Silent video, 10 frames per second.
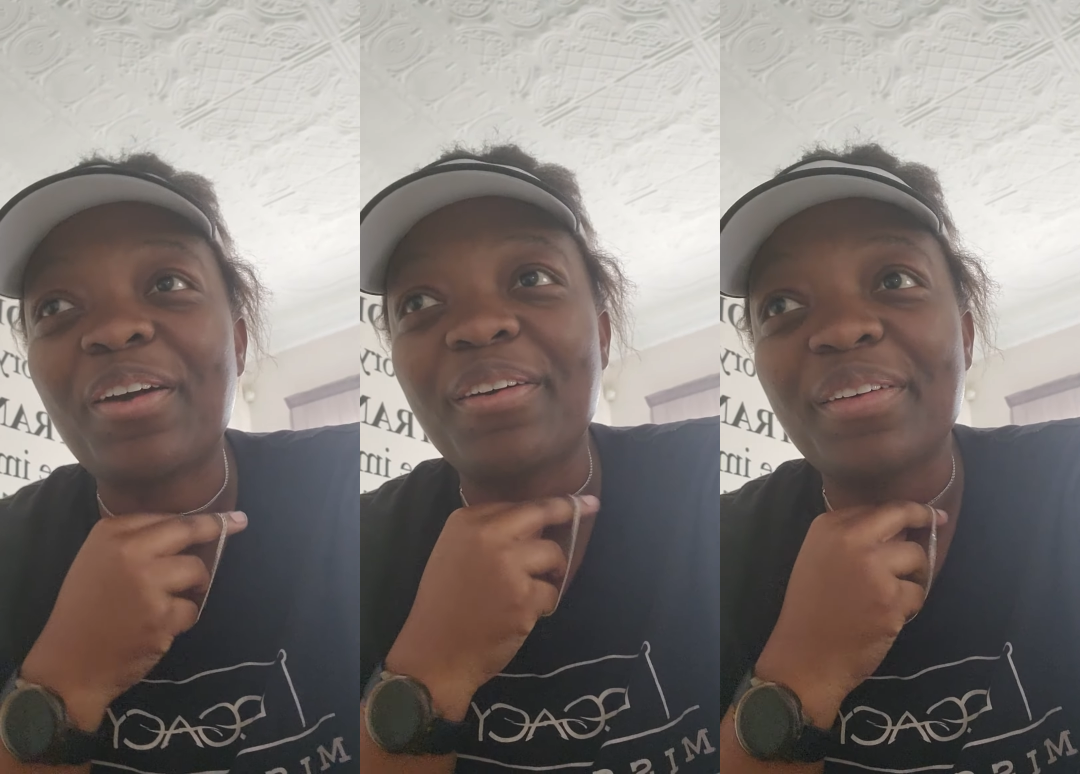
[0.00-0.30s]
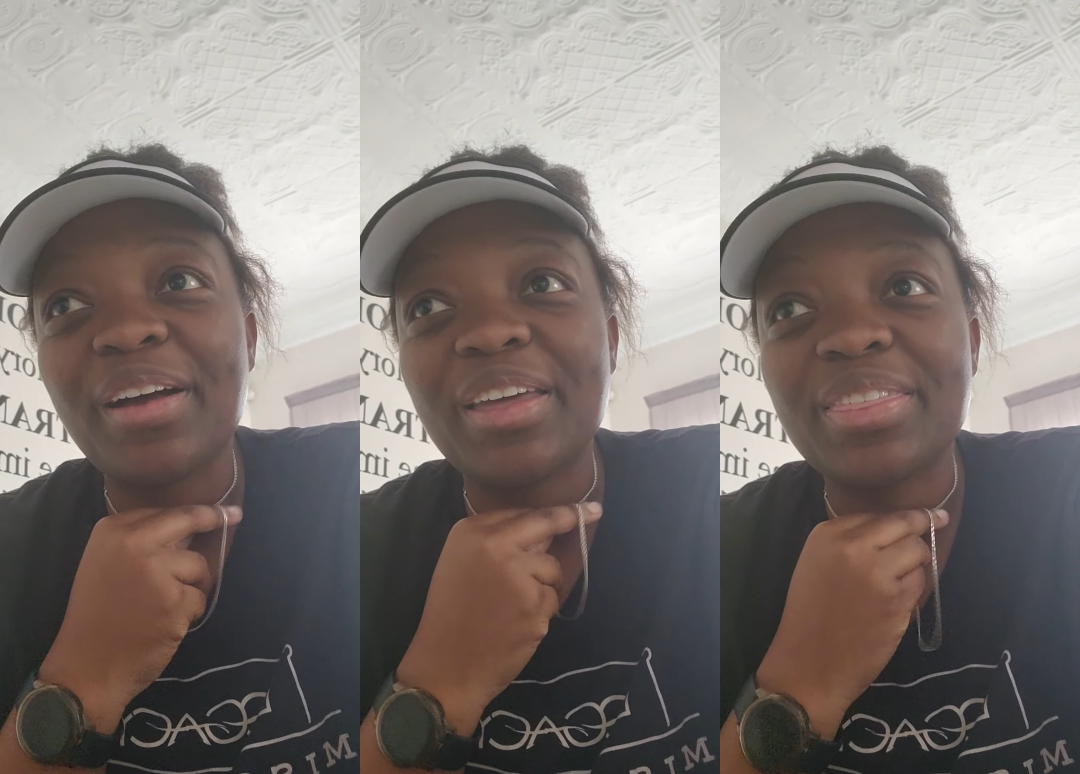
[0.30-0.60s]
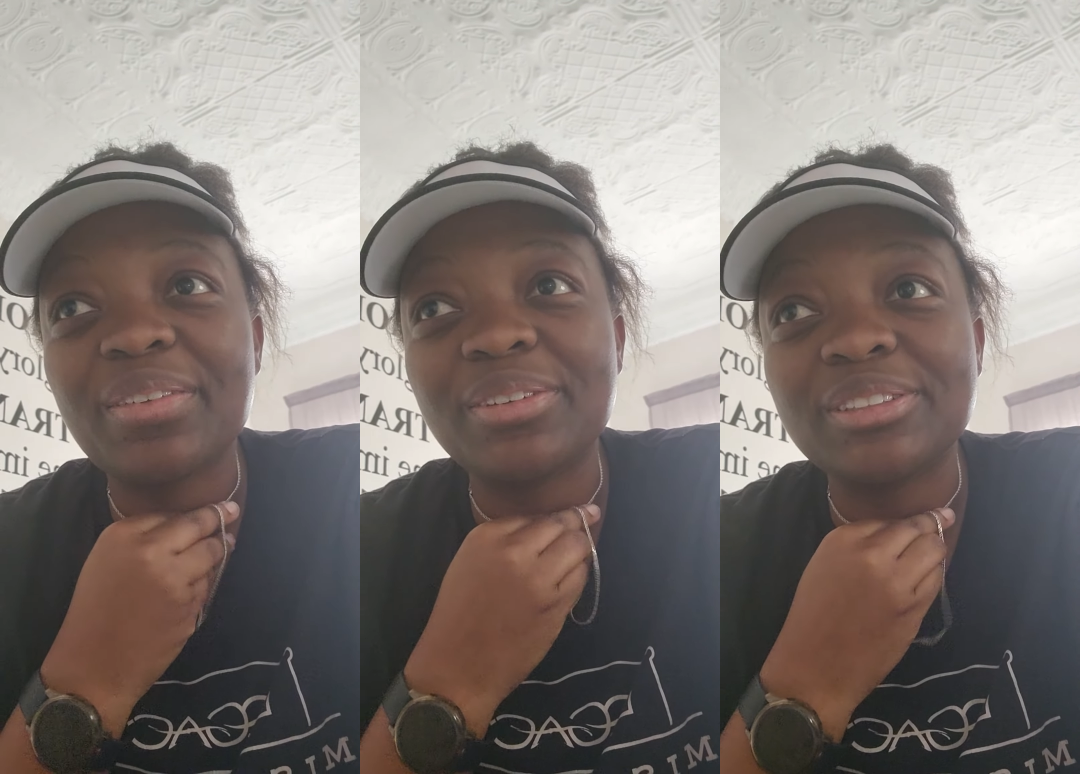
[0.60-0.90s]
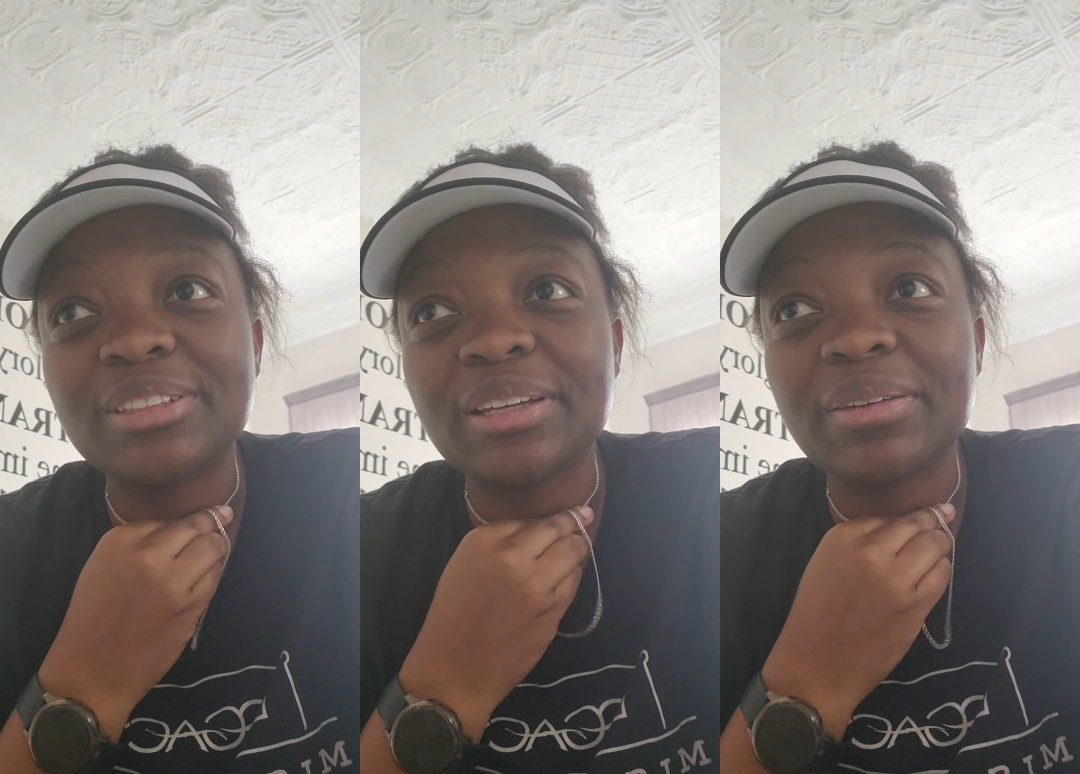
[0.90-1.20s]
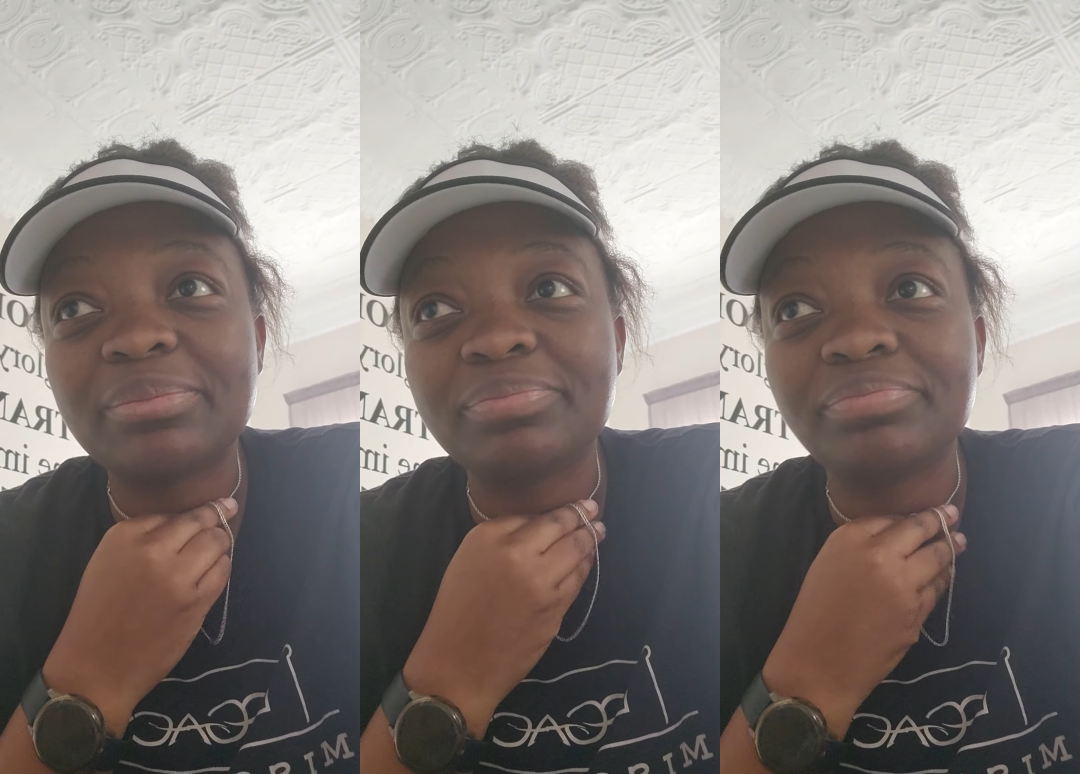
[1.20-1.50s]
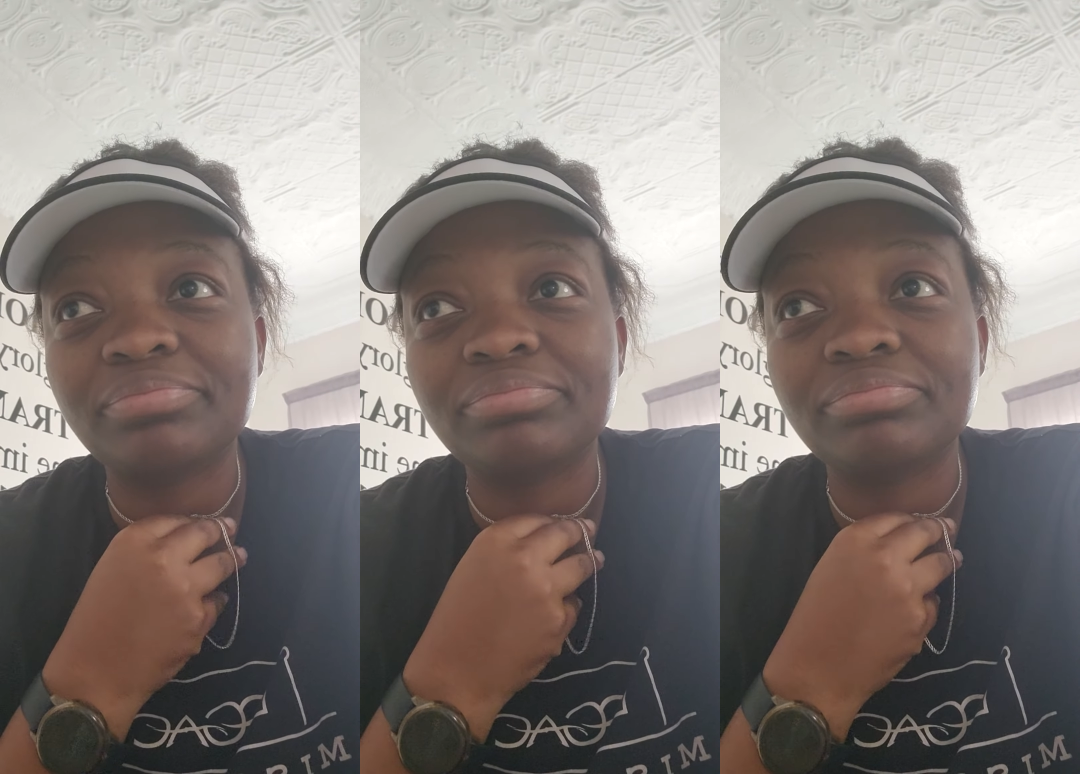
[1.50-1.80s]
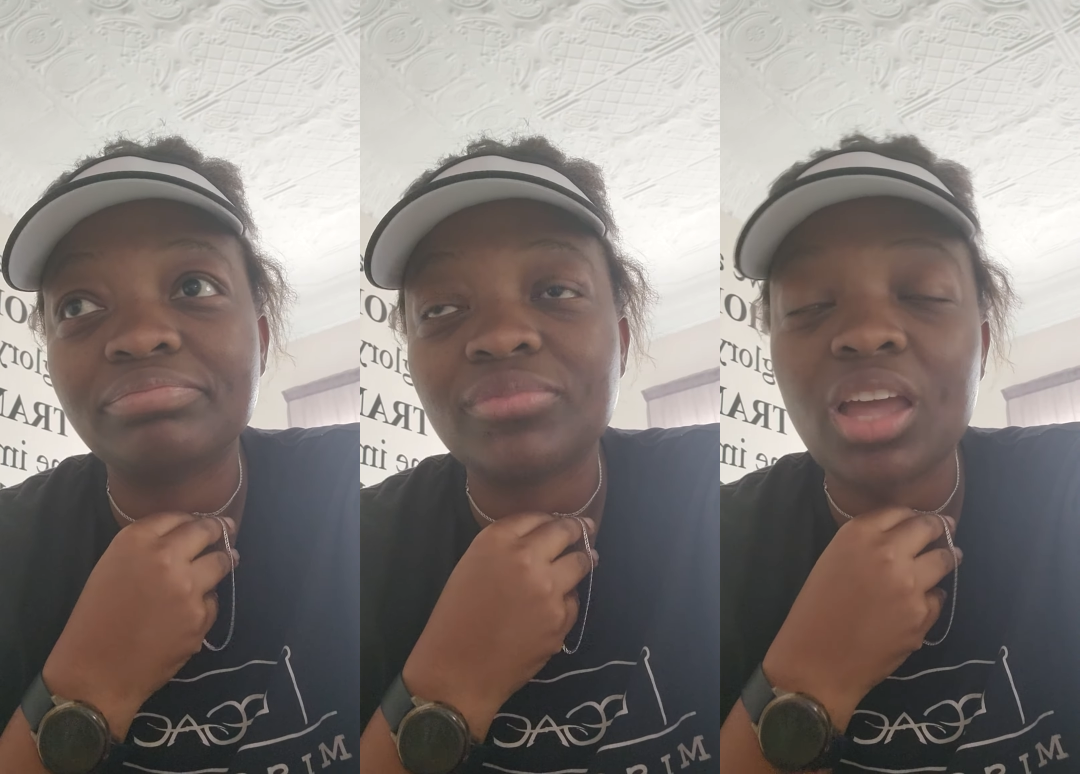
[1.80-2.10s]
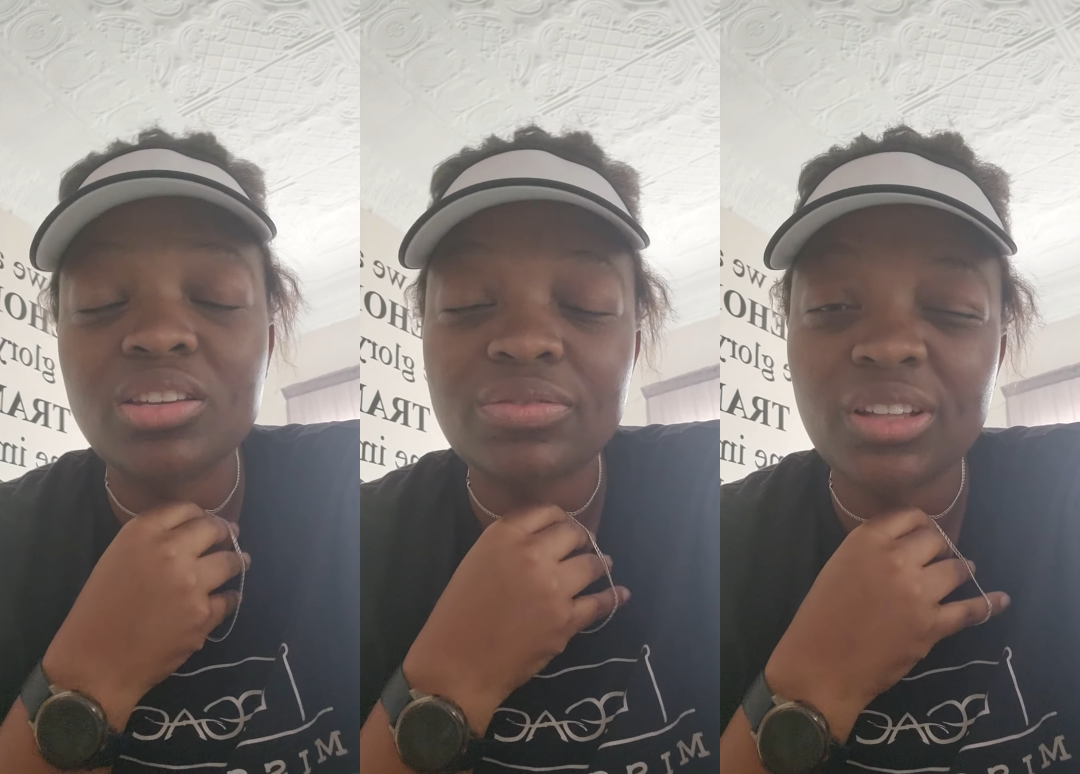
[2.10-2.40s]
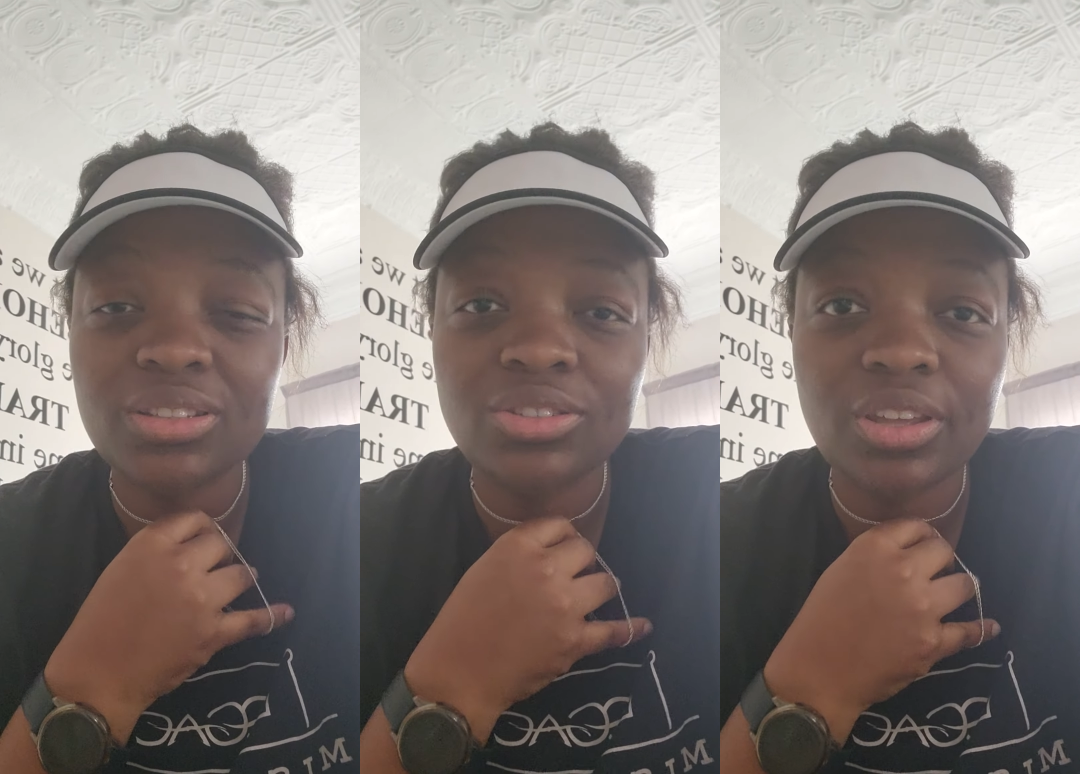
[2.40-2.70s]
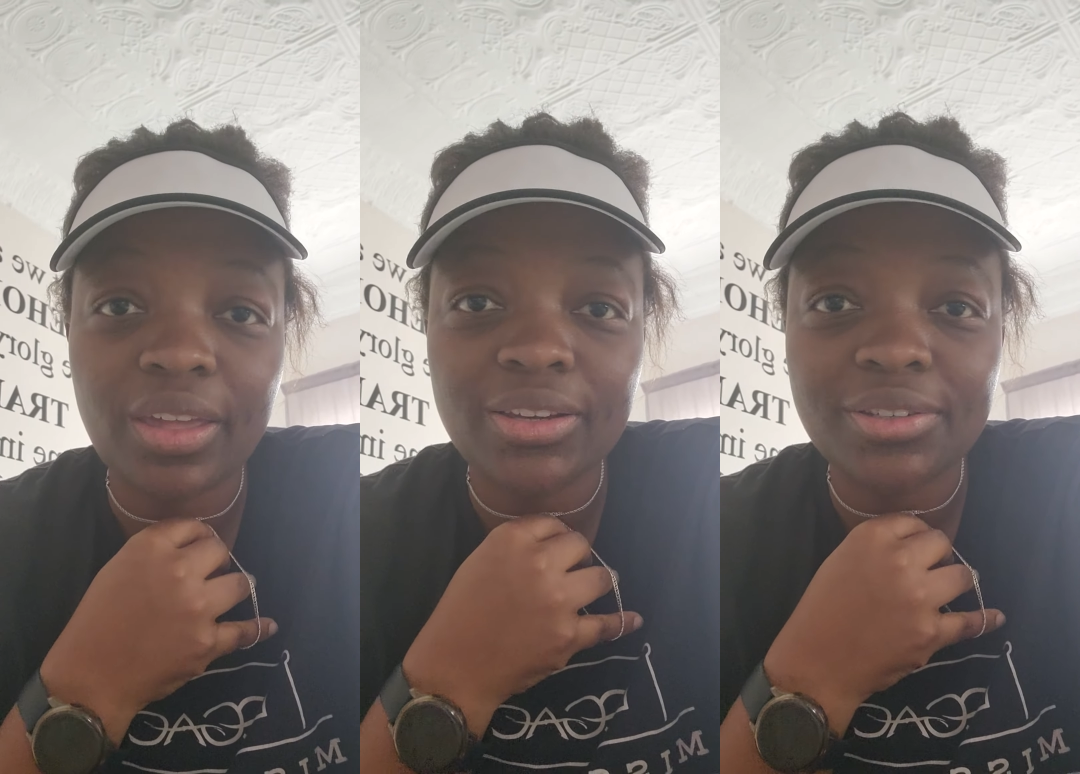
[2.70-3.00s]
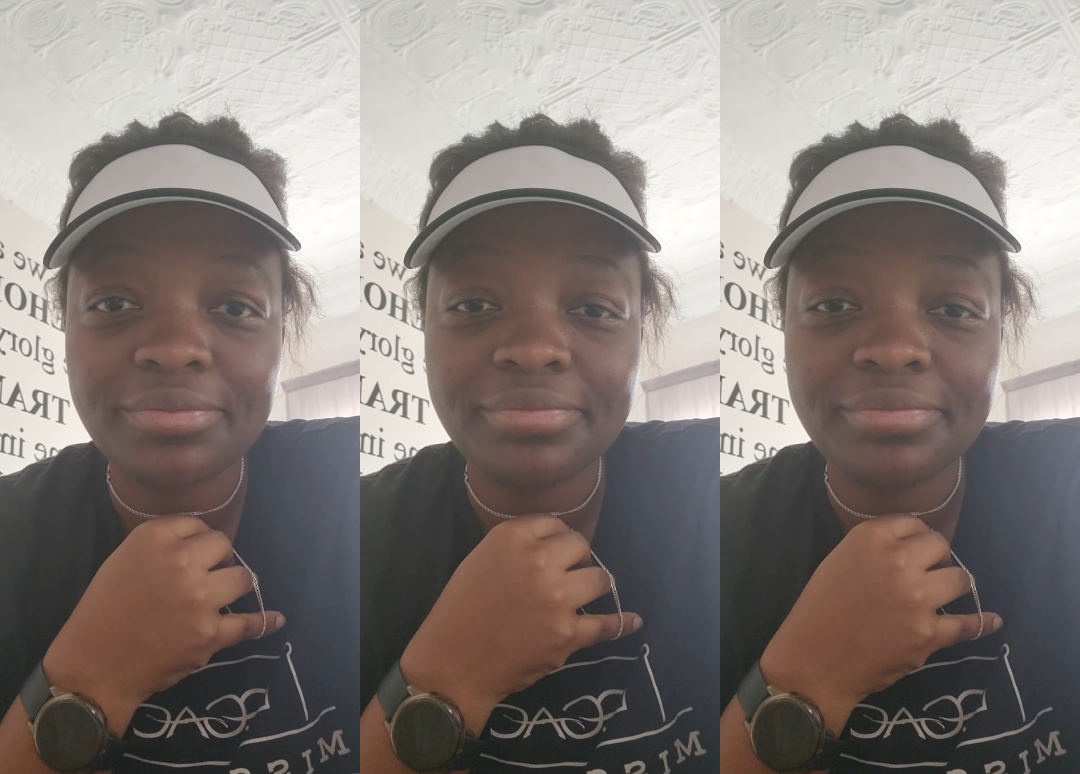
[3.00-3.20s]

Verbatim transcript: yeah, I thought, um, yeah, I just felt to share that.